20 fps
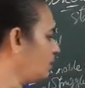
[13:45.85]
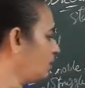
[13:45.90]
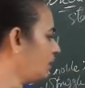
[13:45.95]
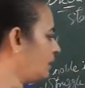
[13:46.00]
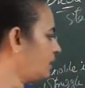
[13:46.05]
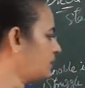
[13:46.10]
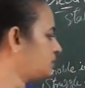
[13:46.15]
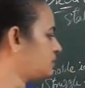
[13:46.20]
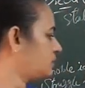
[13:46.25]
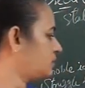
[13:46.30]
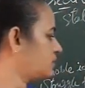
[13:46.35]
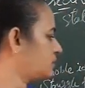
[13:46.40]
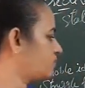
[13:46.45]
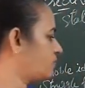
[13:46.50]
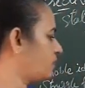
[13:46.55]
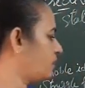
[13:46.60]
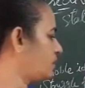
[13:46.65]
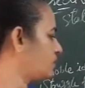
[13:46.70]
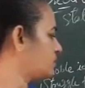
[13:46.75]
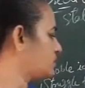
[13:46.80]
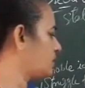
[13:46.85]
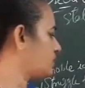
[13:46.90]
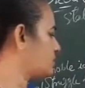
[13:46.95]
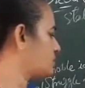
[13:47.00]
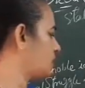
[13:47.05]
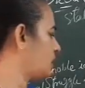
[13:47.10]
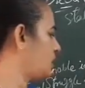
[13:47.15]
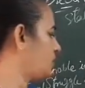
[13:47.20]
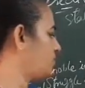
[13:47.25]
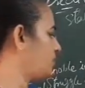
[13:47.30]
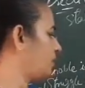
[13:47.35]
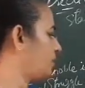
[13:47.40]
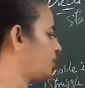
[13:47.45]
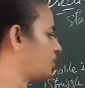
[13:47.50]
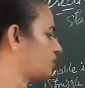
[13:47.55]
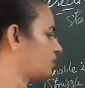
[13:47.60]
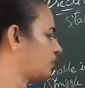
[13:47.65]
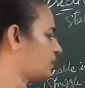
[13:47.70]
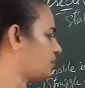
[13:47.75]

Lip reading: As these words are said by Dr.